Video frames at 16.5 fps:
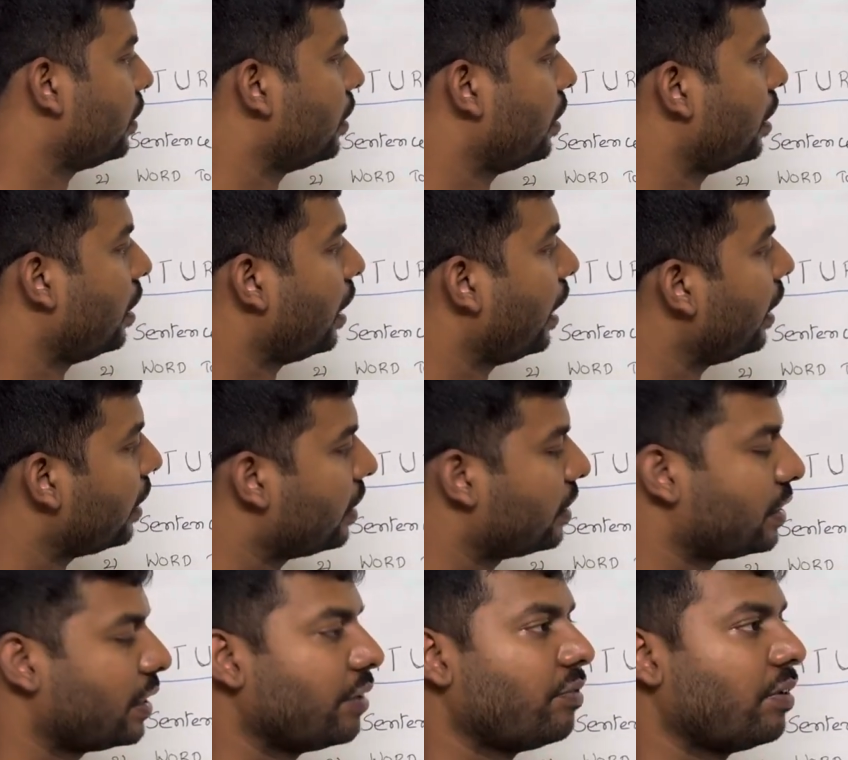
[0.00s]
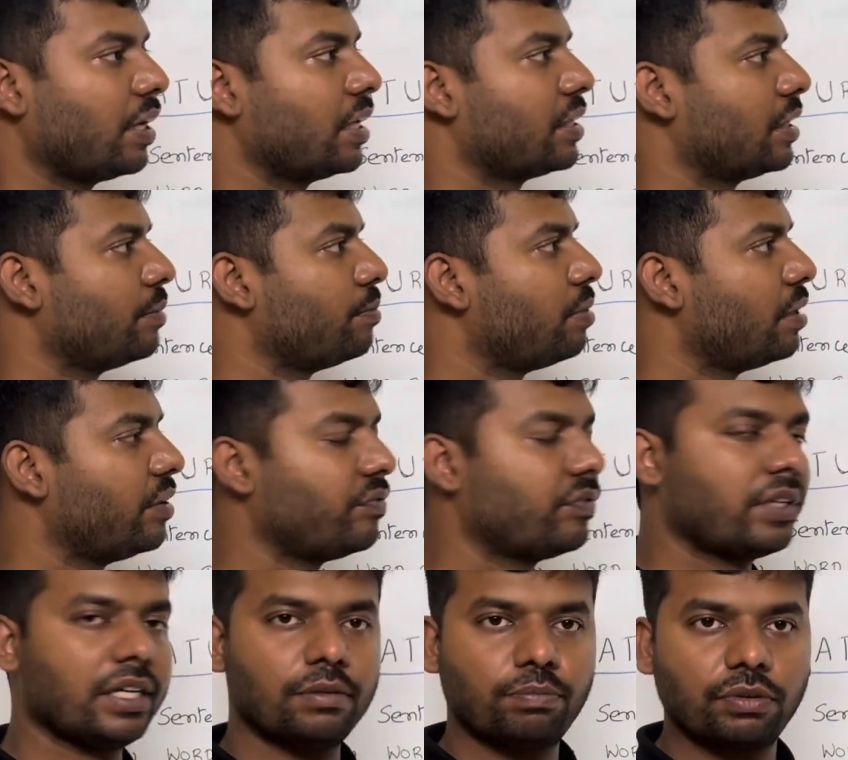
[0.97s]
like say for example, if the
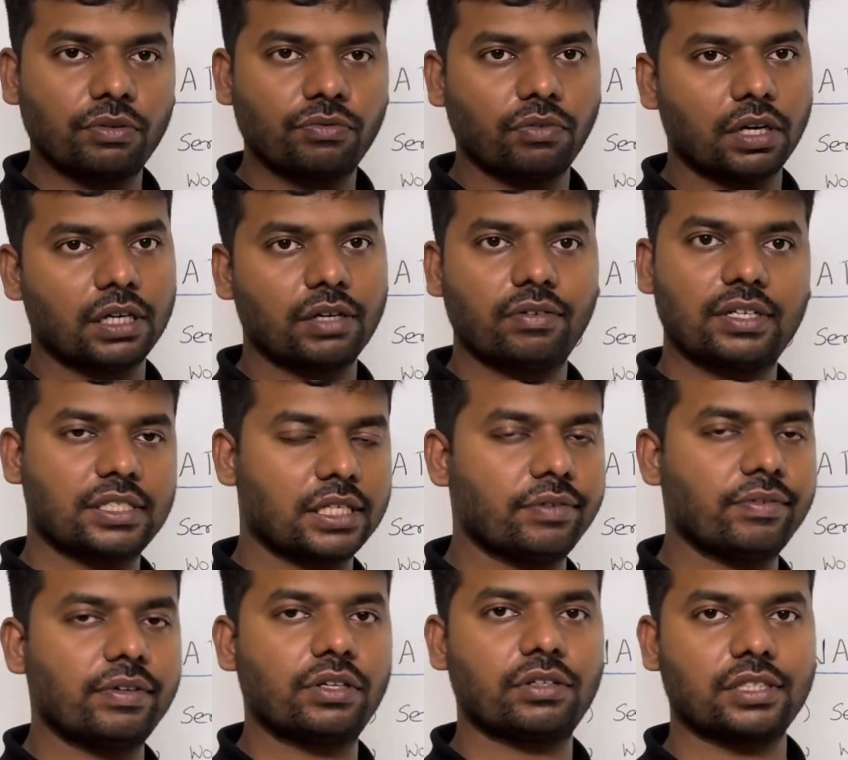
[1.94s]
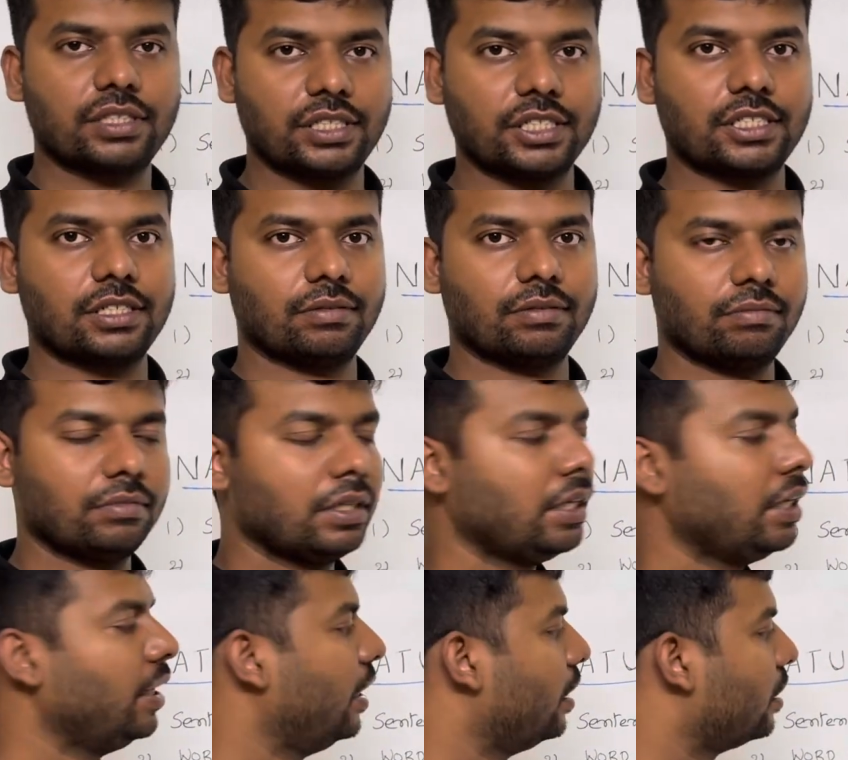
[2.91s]
input whatever is given to the system,
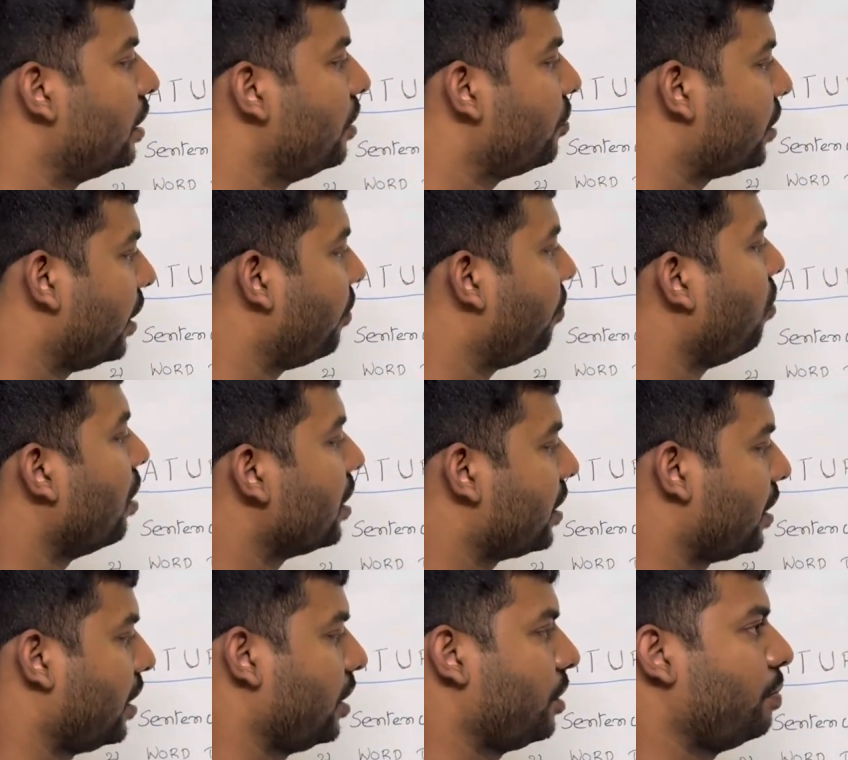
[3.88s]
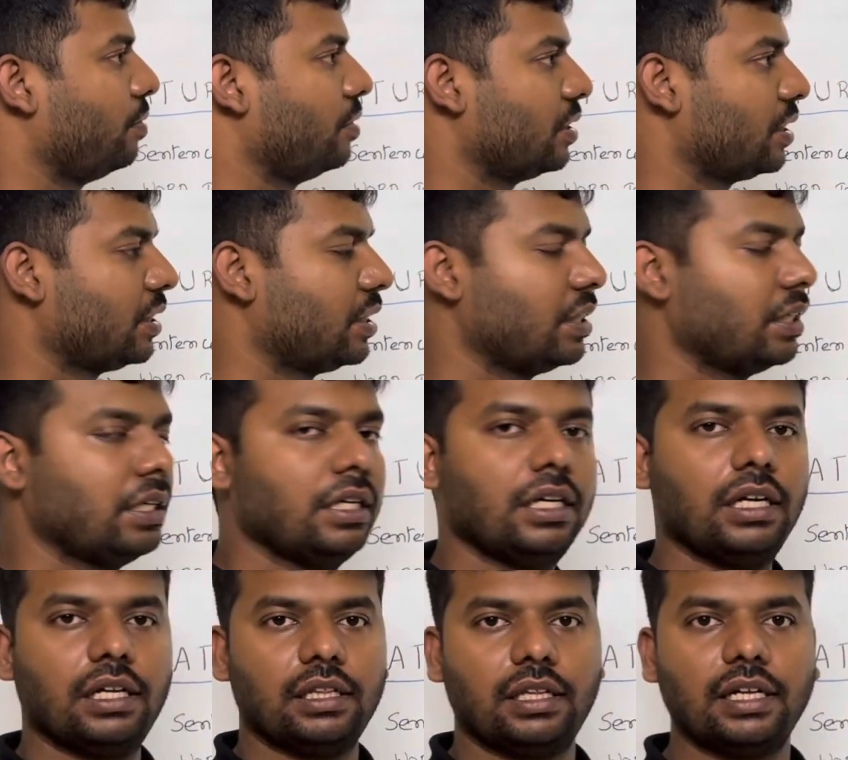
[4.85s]
it gives a false response,
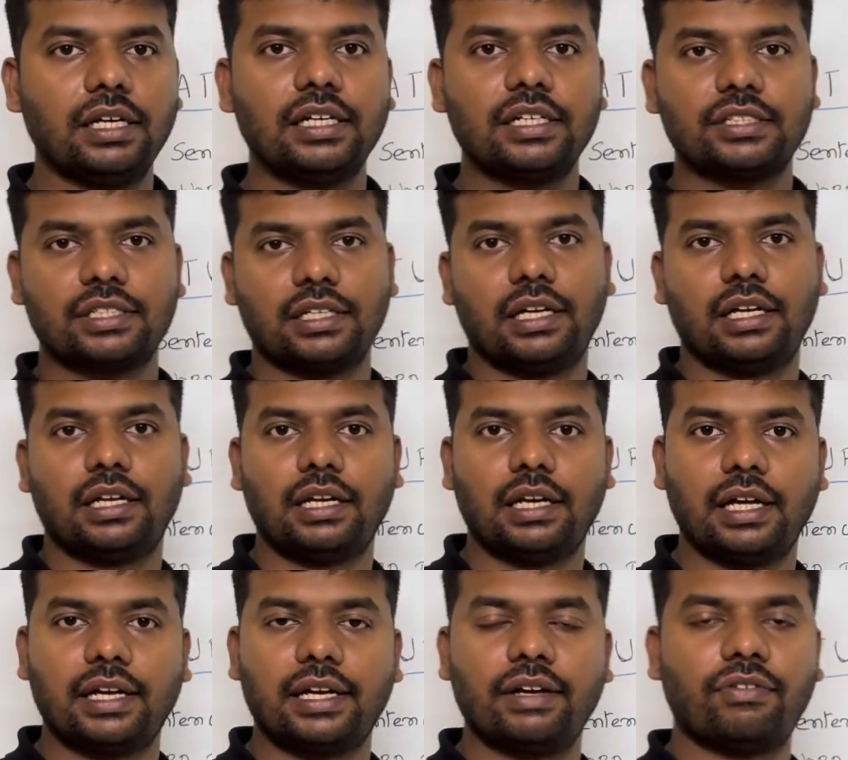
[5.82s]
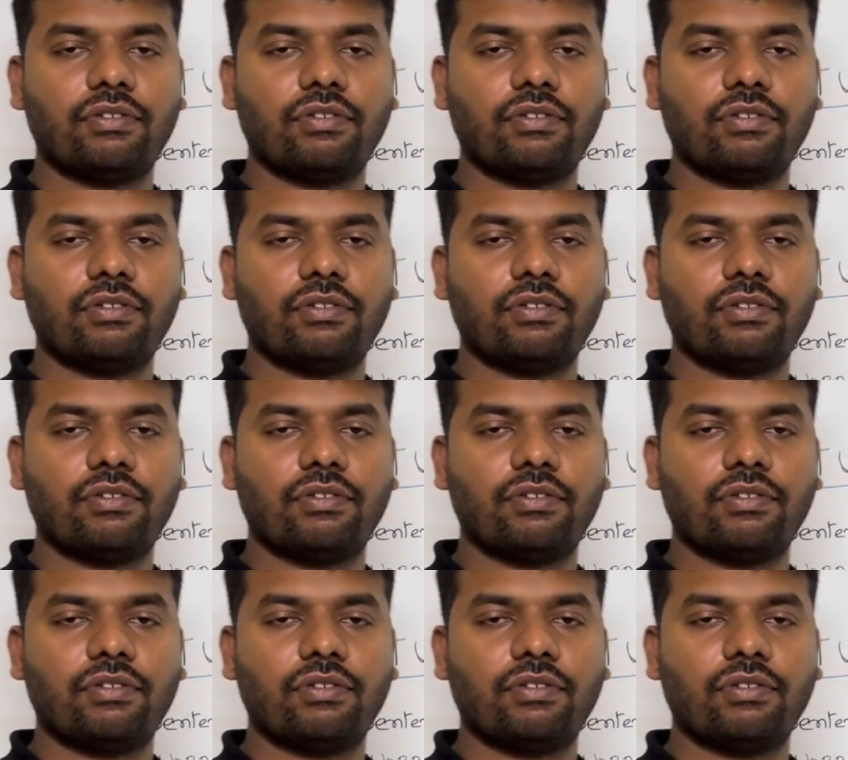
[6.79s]
then it's like a